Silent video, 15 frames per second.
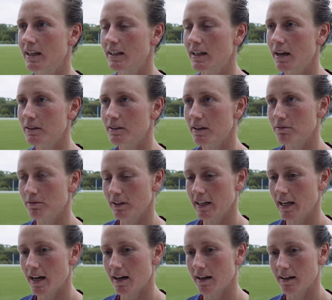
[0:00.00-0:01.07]
Yeah,
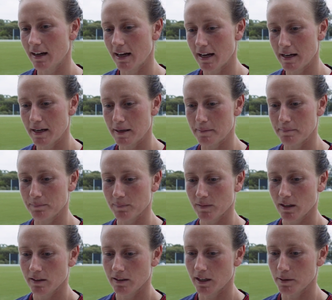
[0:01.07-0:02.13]
definitely are.
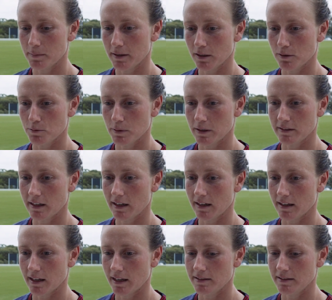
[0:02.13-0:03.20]
It'll be a good run down
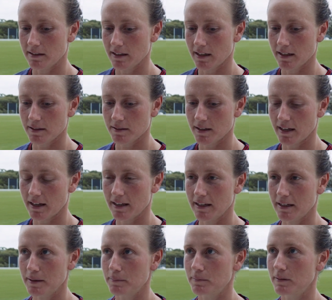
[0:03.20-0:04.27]
at Casey there.
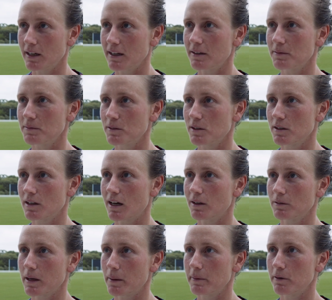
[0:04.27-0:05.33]

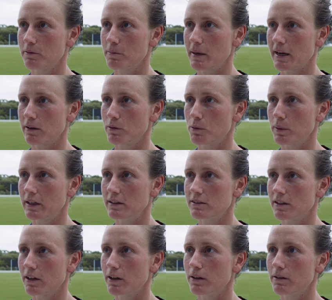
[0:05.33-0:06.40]
Carlton coming off the back of a win,
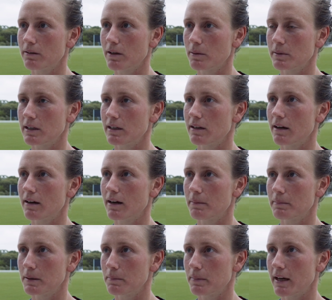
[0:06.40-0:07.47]
so they'll be
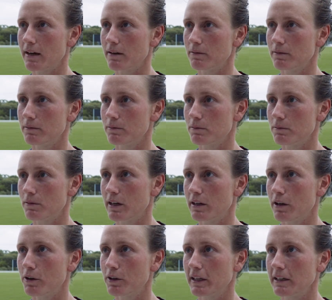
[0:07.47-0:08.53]
up and about and
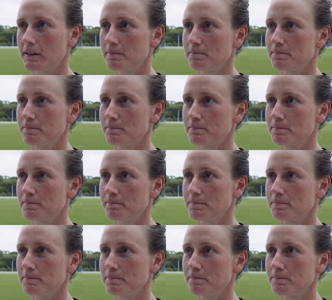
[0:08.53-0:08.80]
ready early.